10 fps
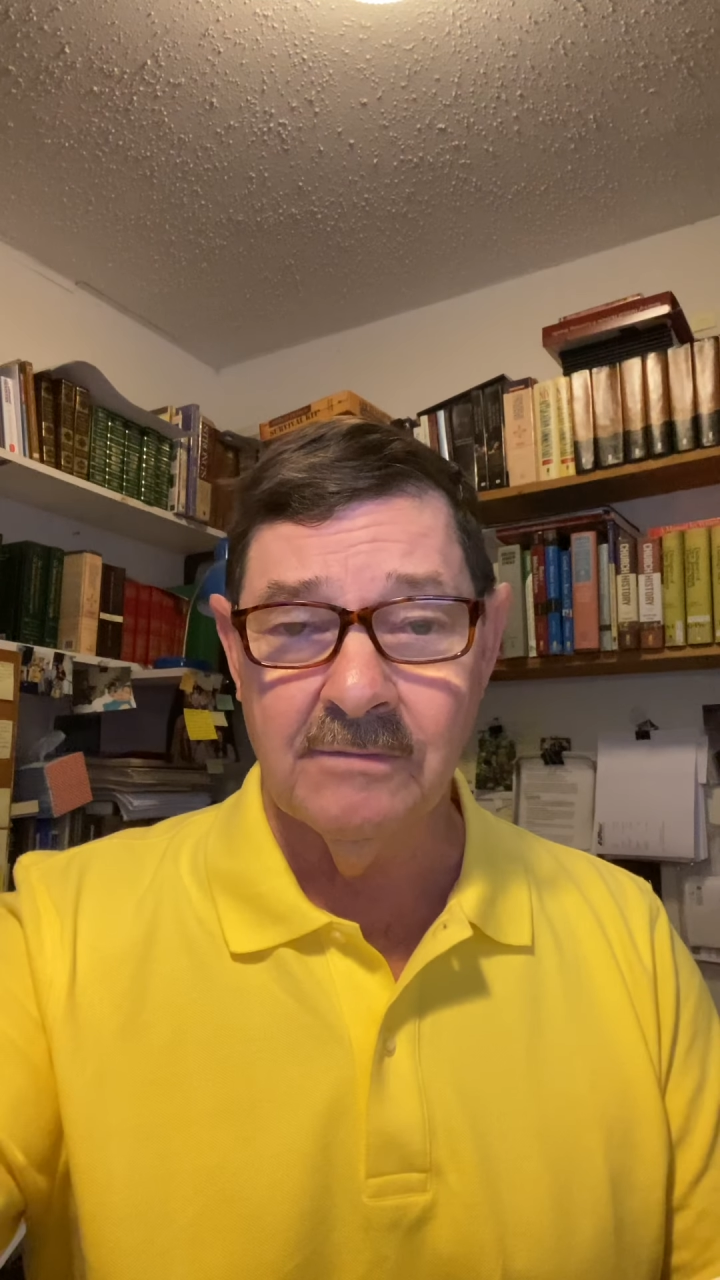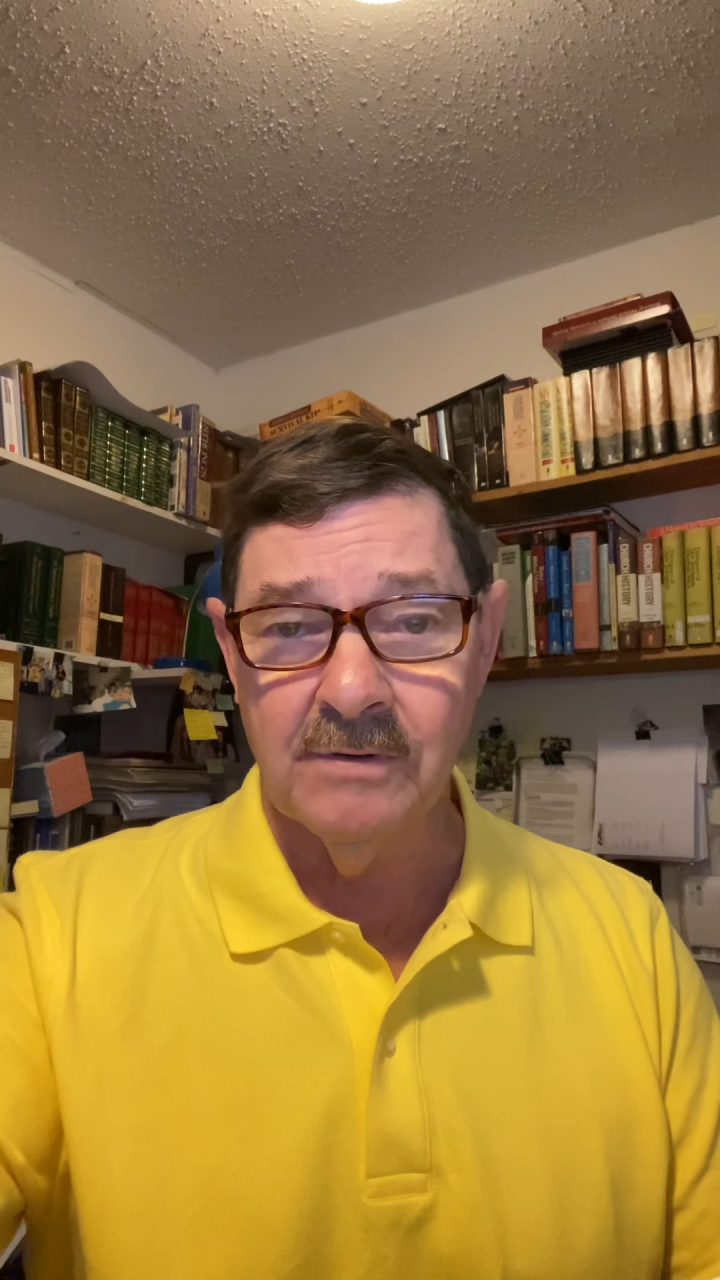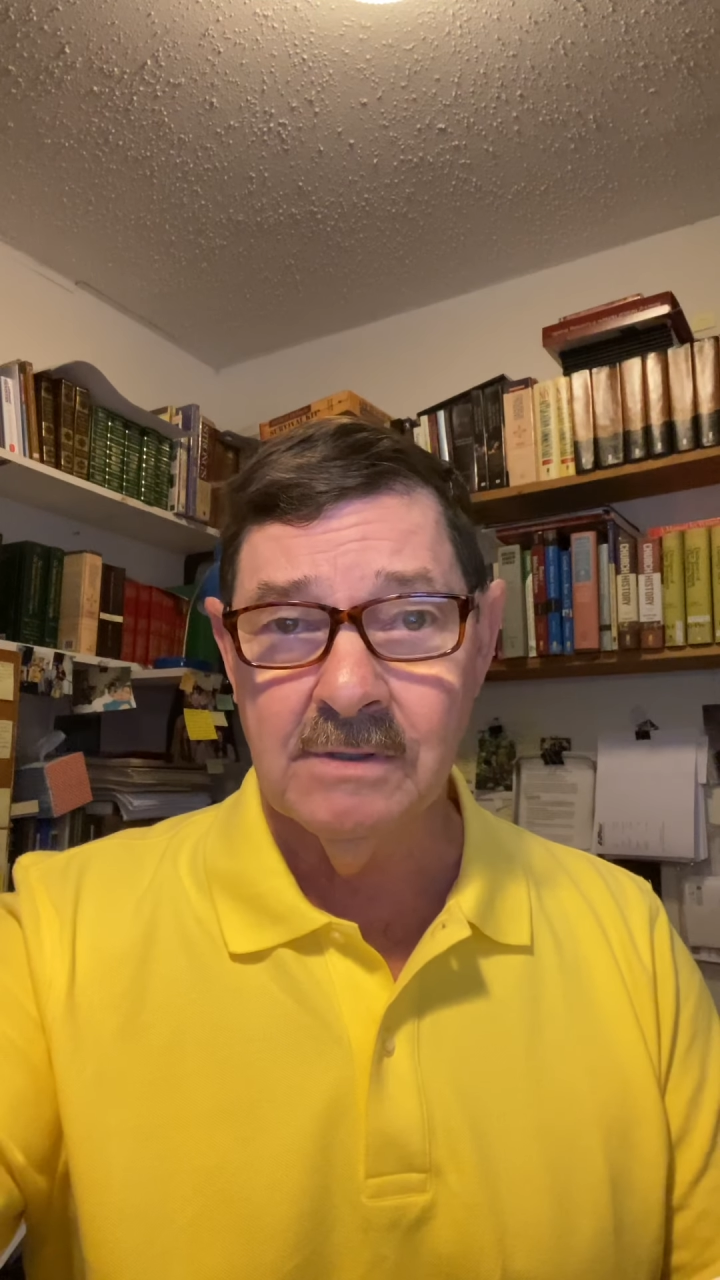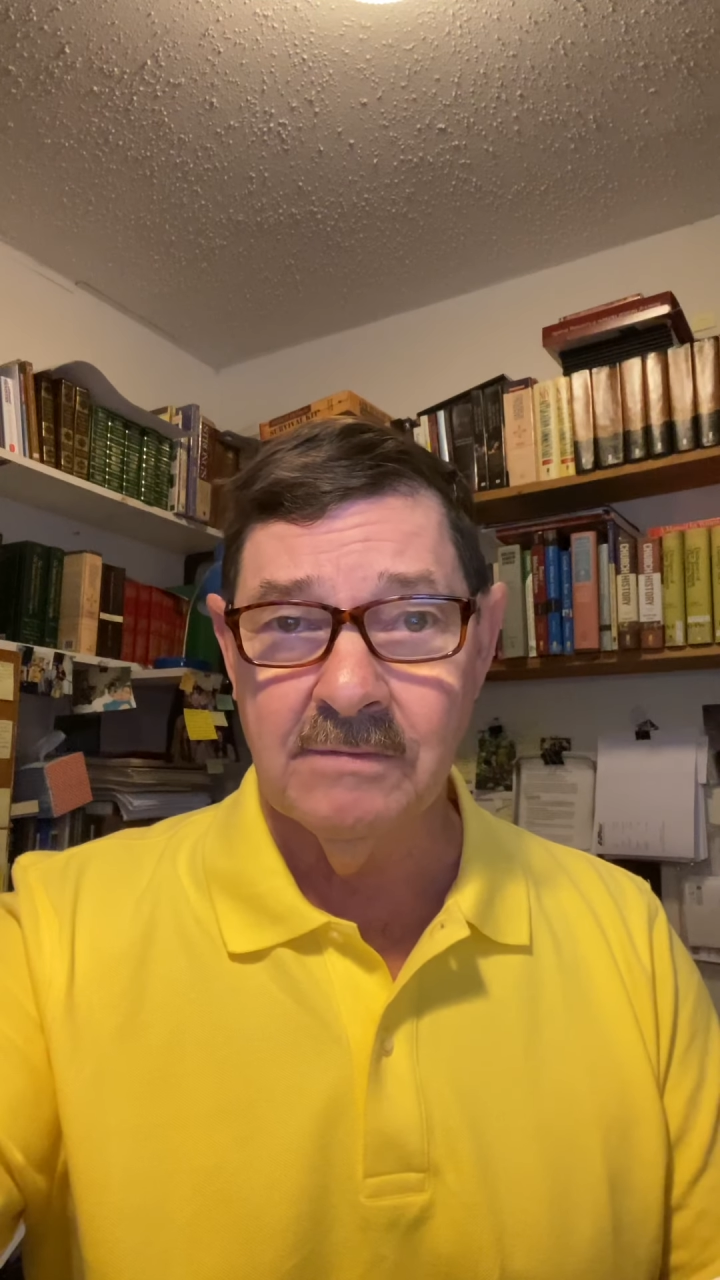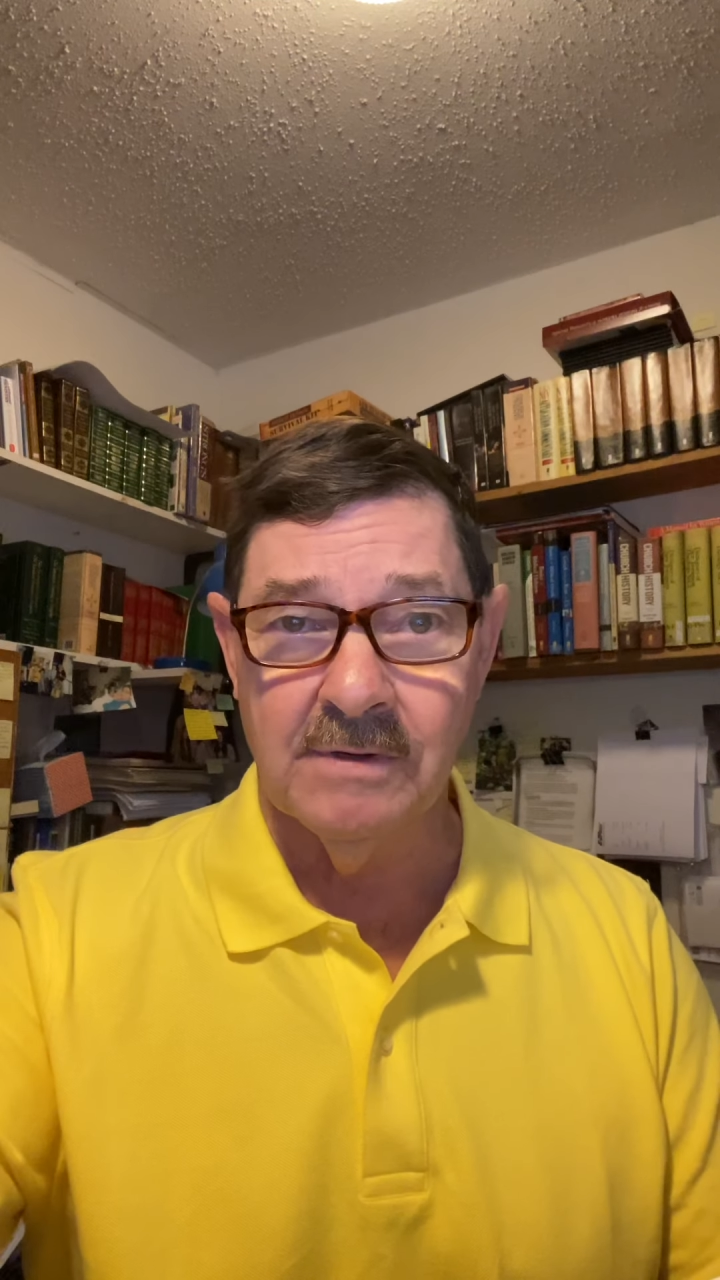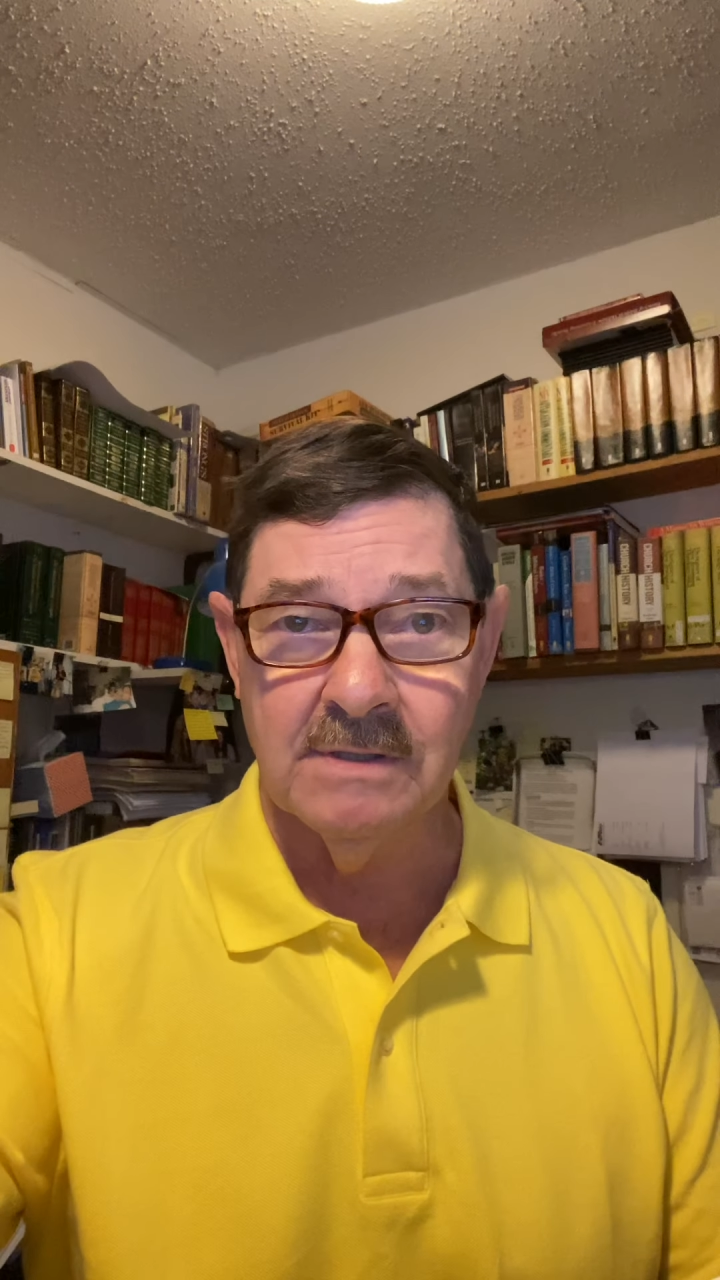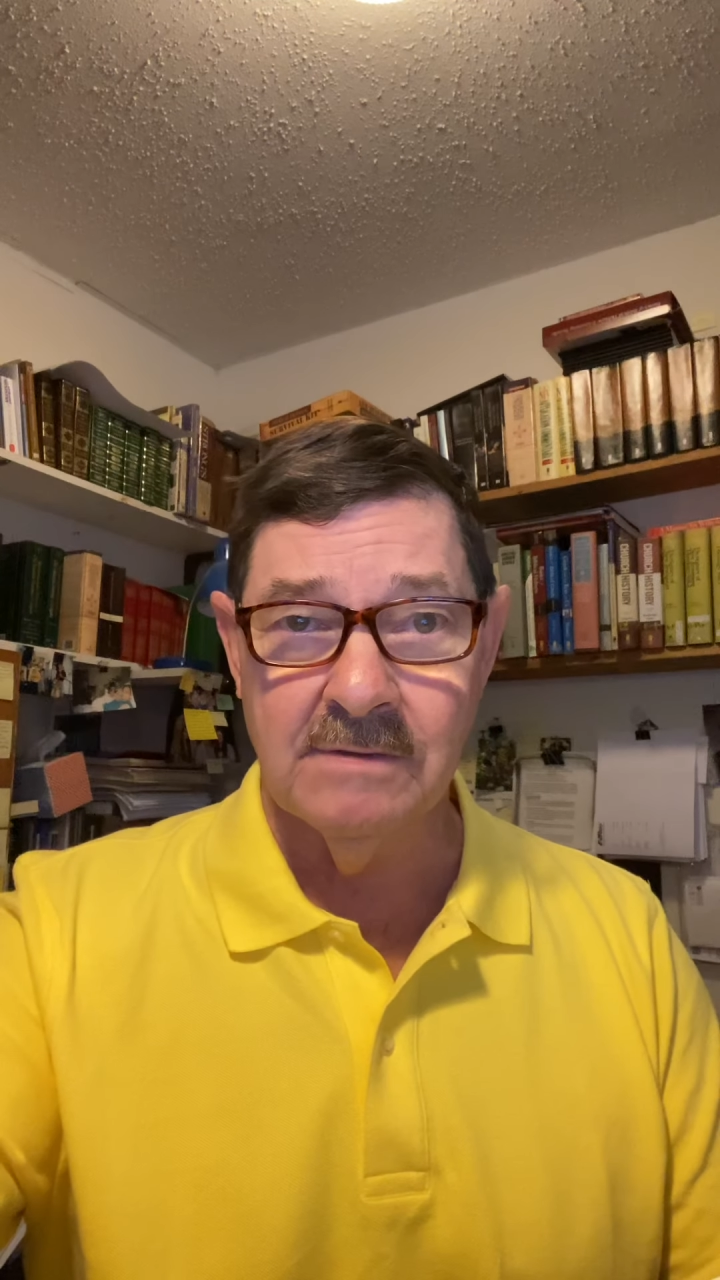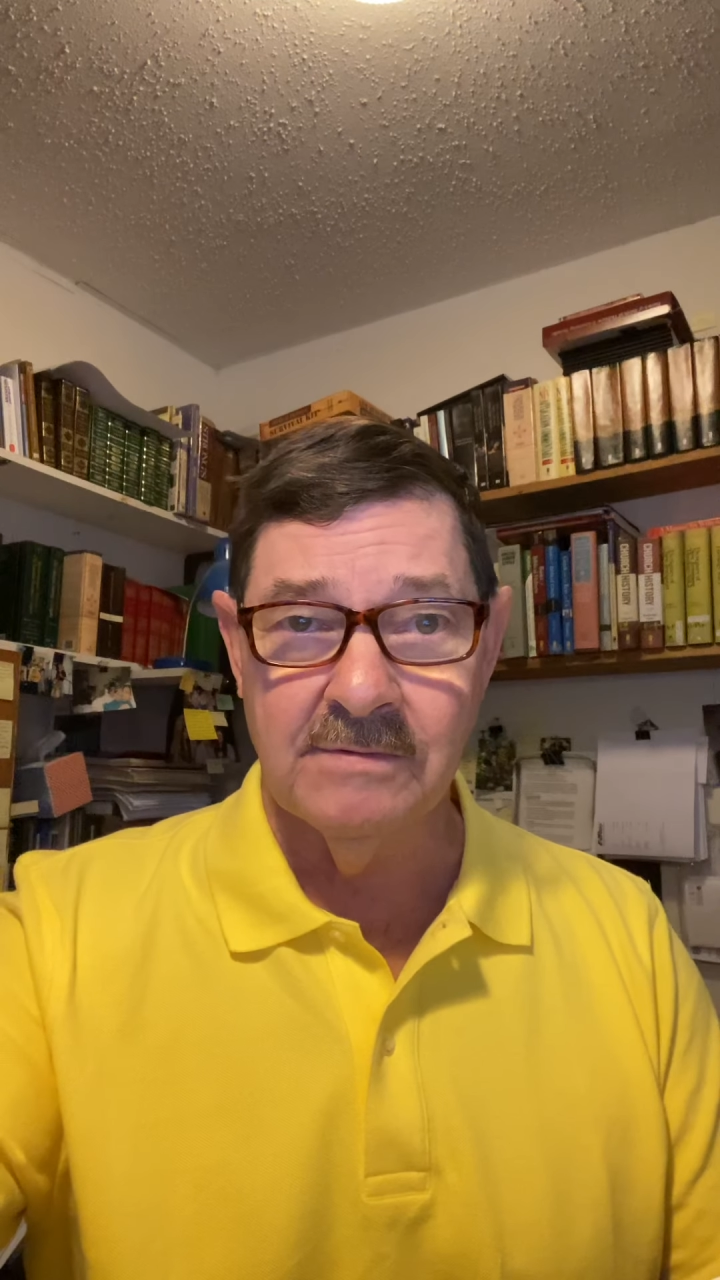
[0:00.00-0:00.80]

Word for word: first verse of